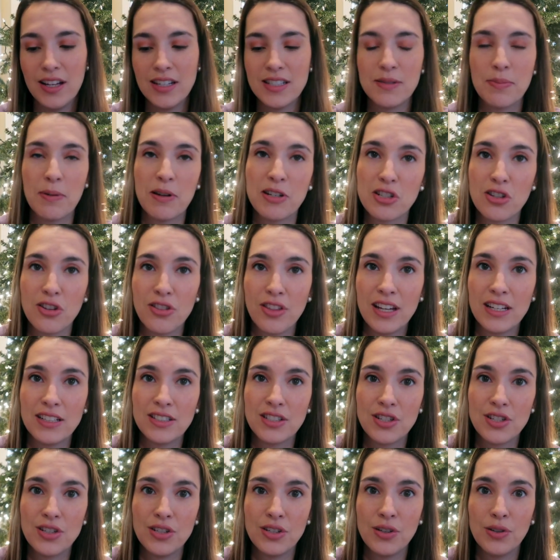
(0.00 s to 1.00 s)
a special thing
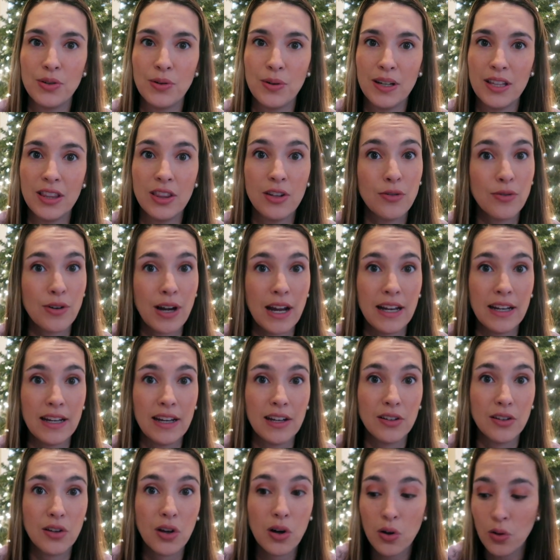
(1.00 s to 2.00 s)
to do in the rain
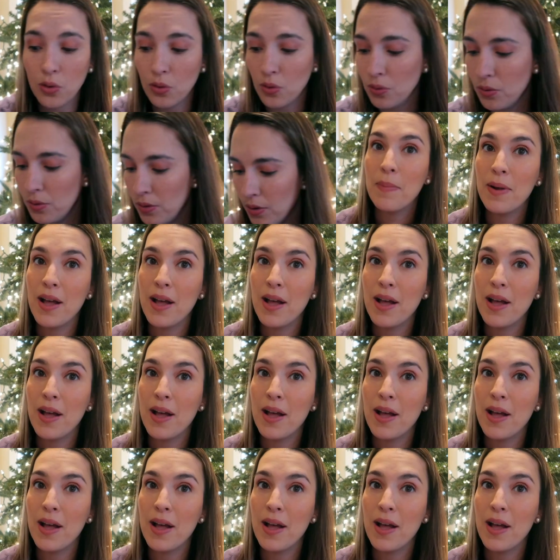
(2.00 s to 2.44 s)
and cold.